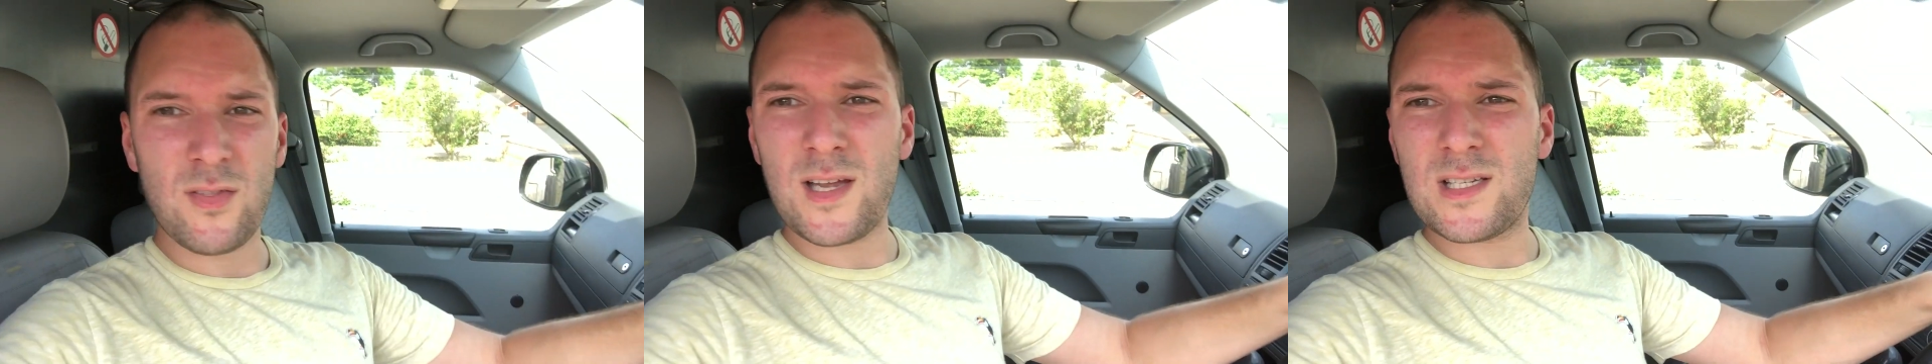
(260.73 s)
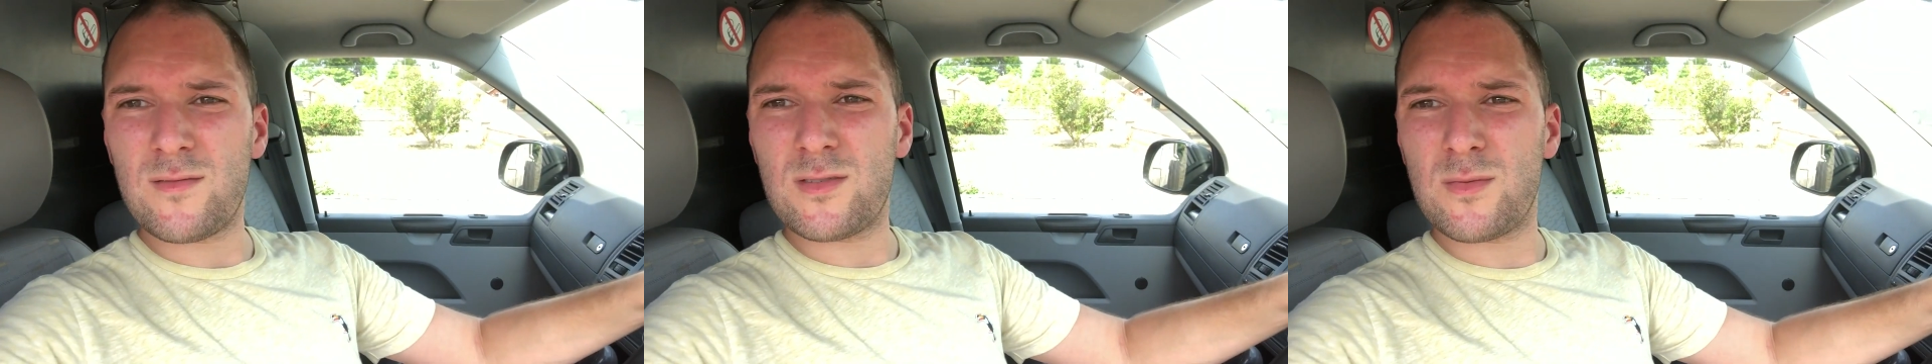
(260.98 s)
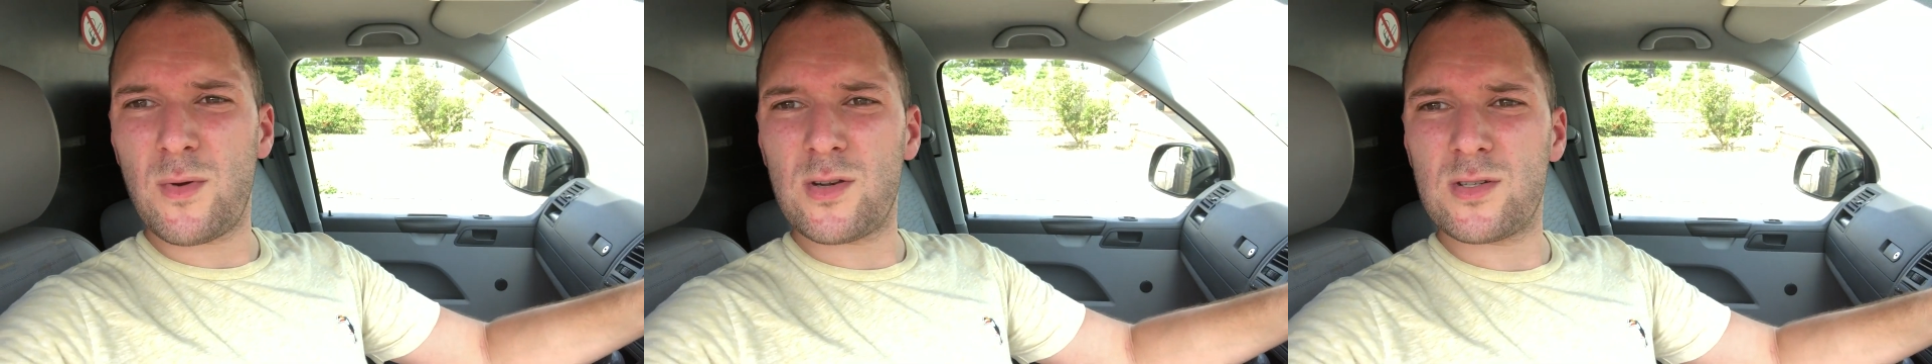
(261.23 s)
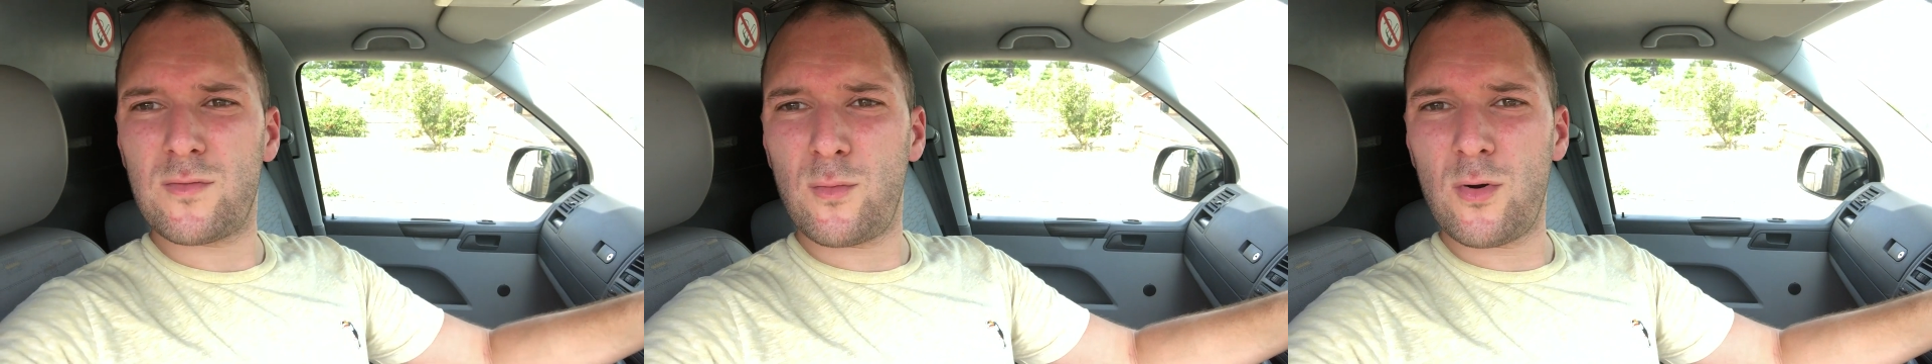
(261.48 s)
Thanks ever so
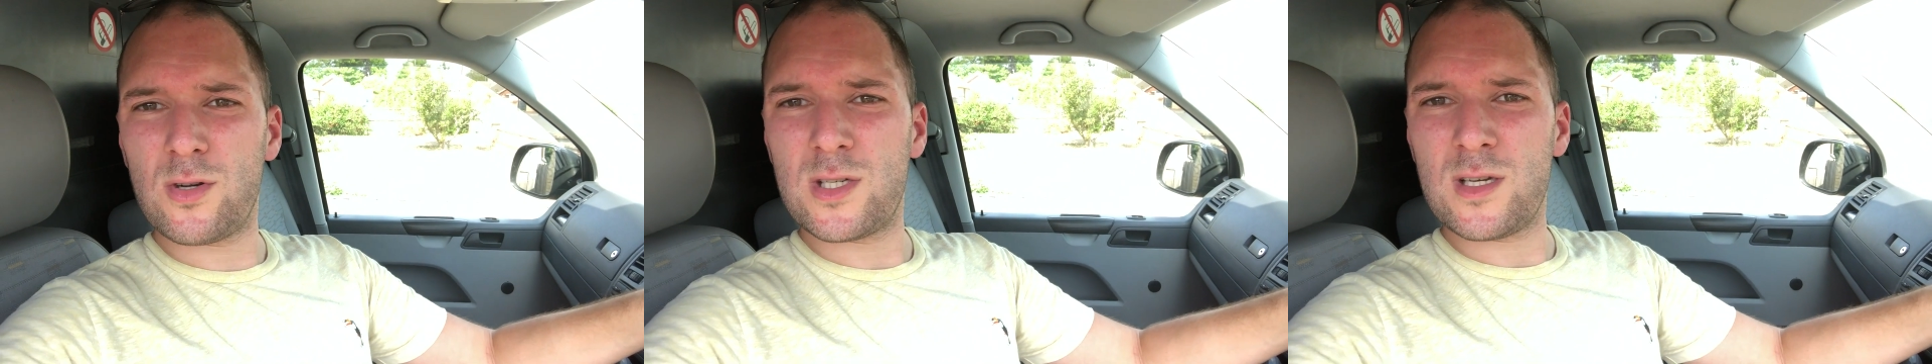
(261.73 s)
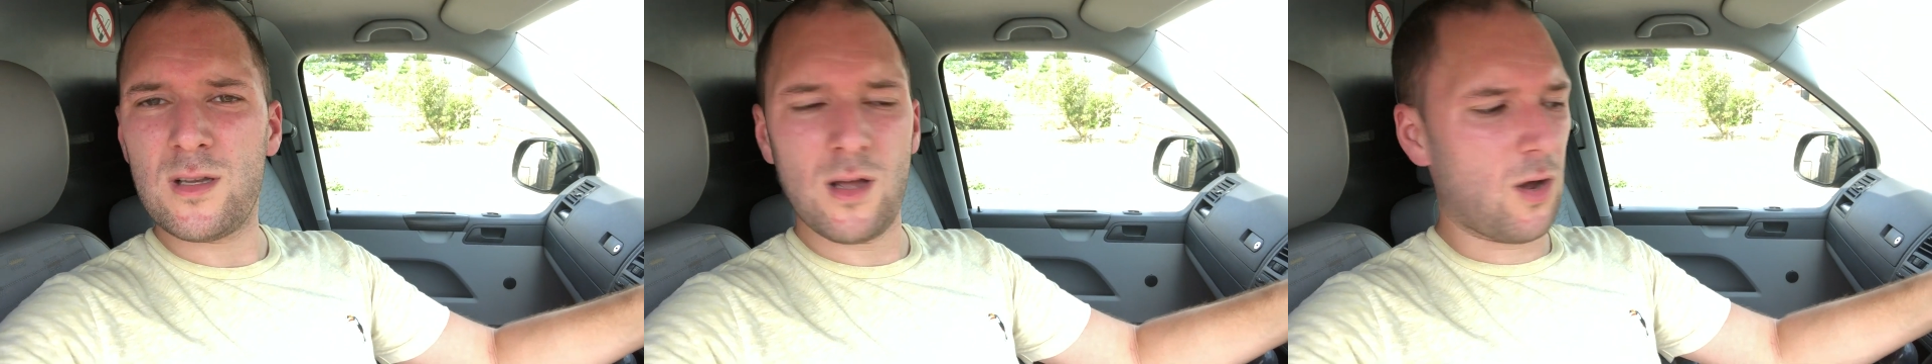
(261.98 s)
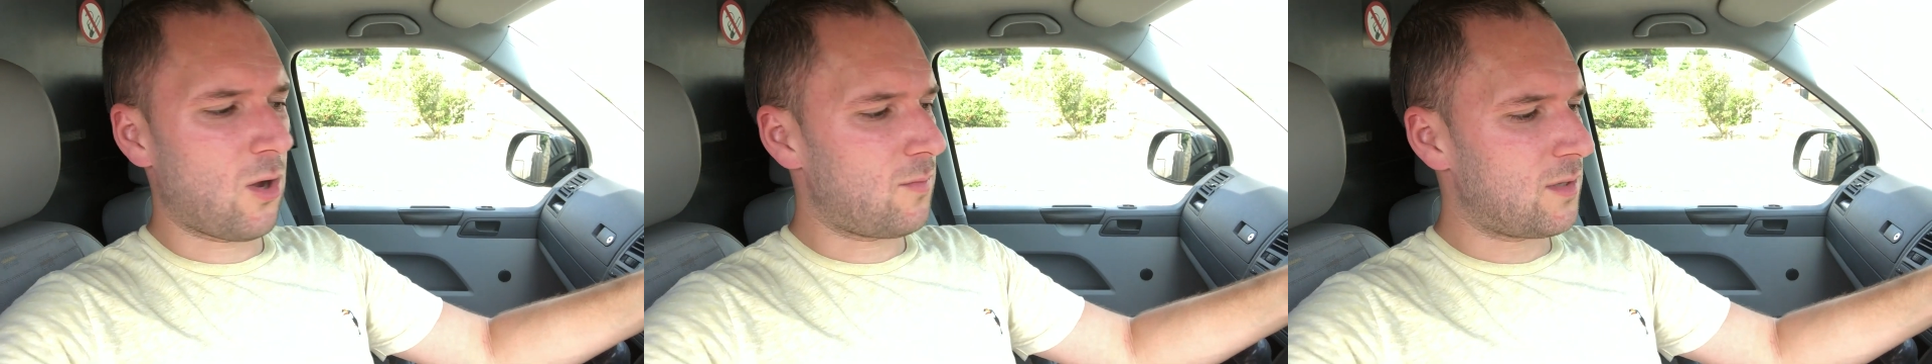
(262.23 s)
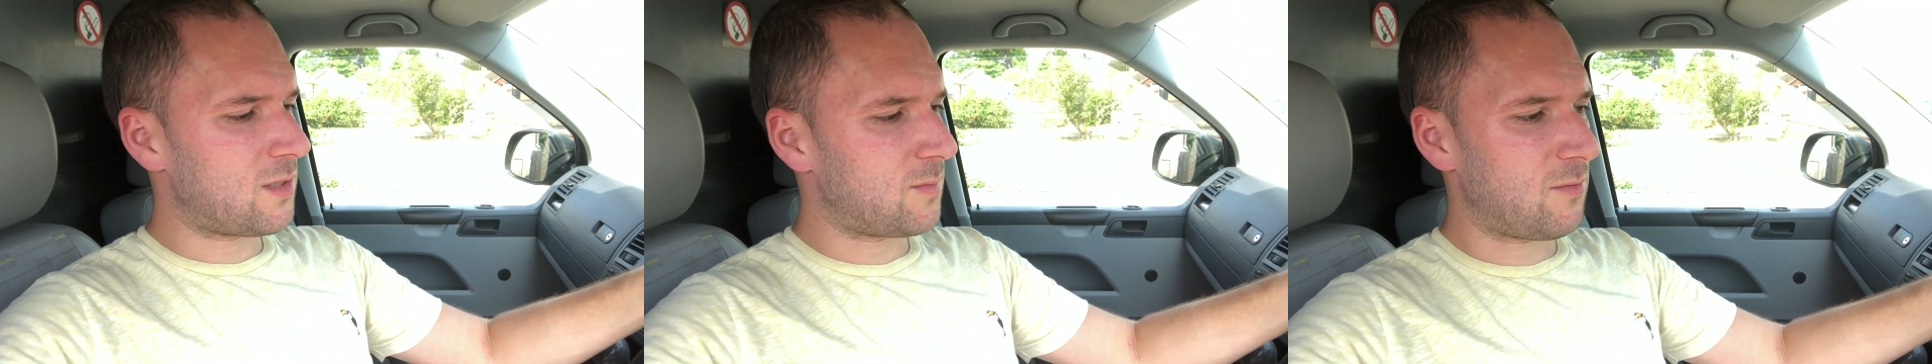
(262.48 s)
much for watching. I hope
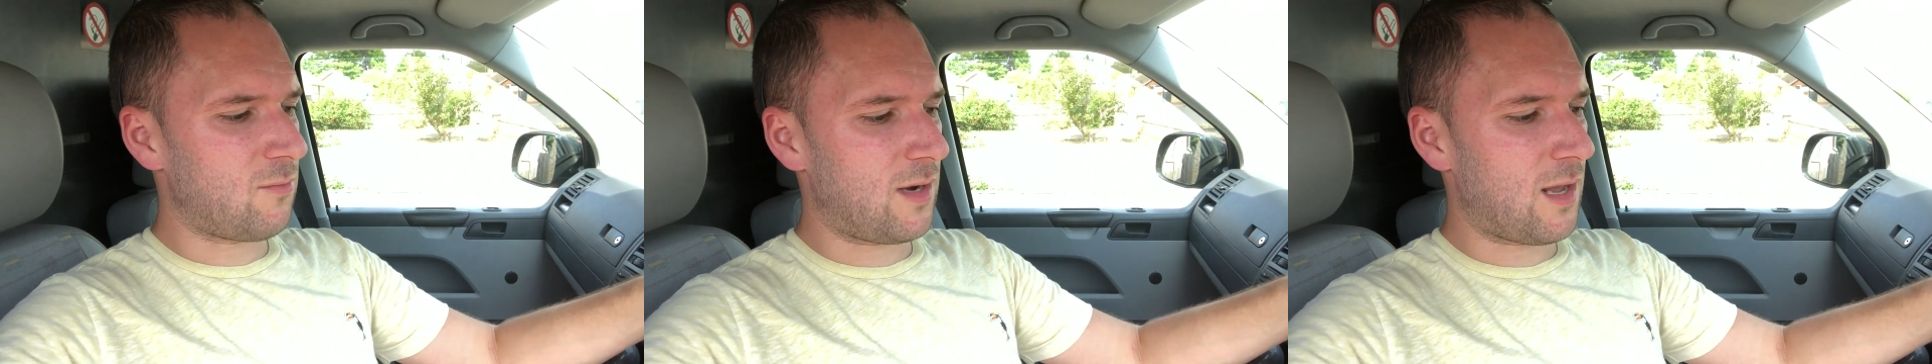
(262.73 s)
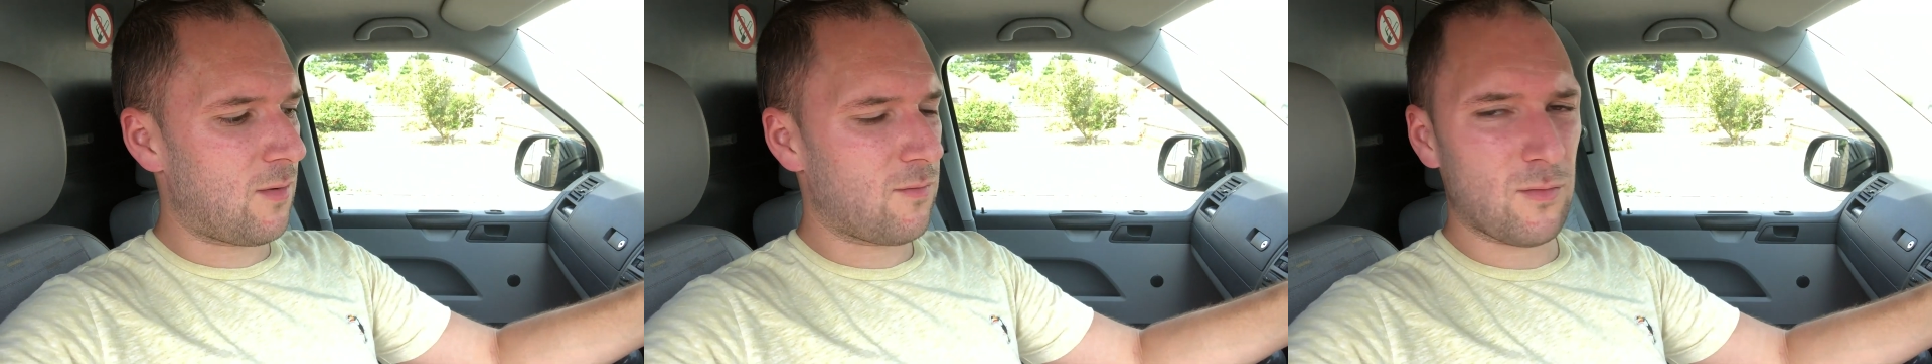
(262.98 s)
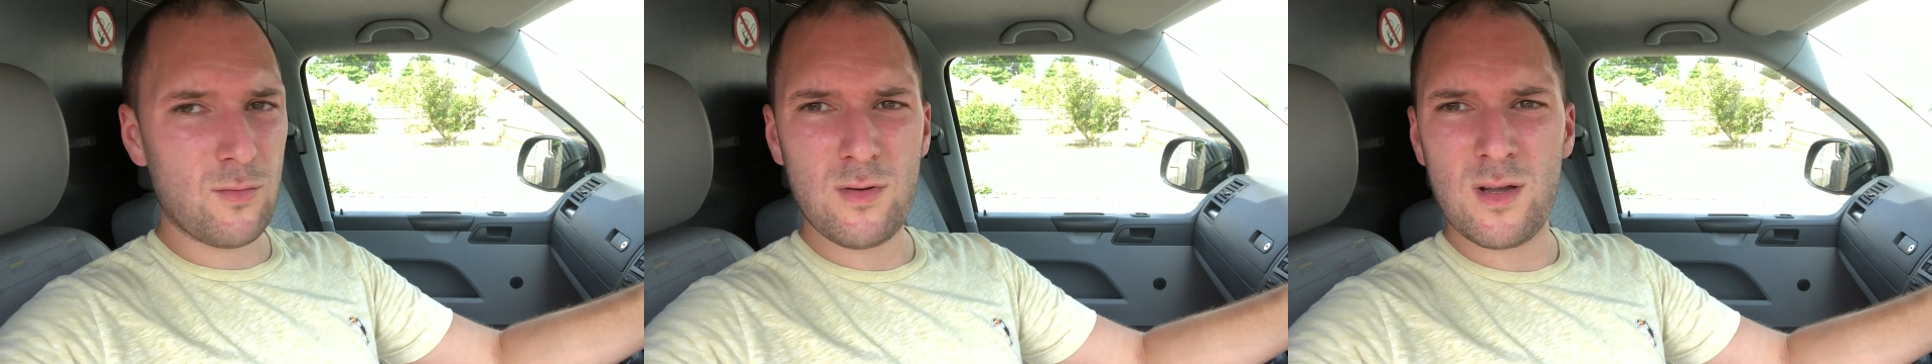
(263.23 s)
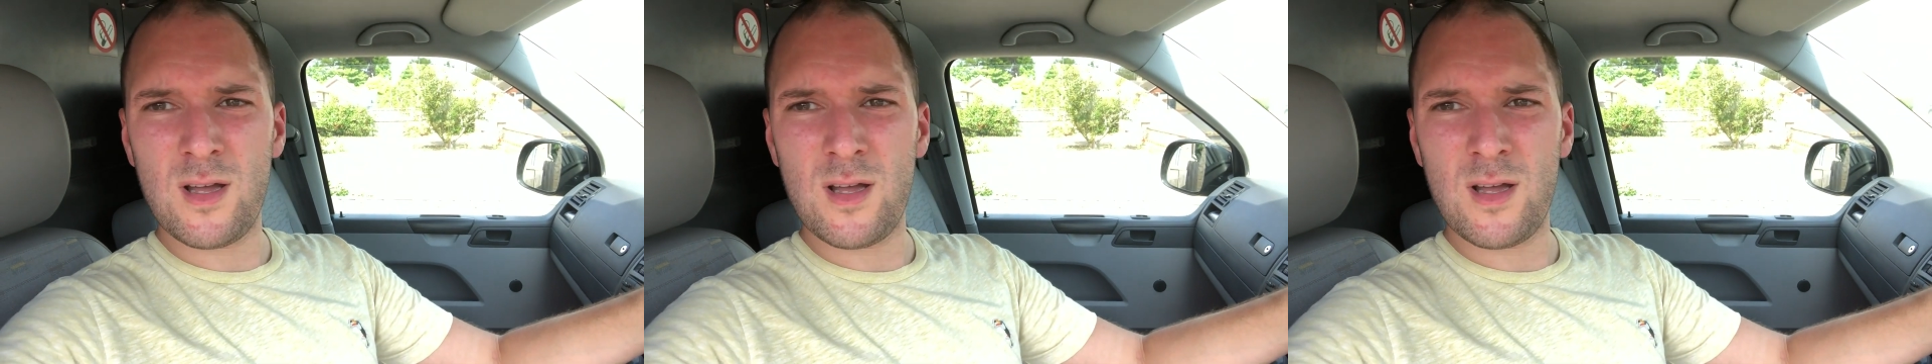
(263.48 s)
this has been really helpful,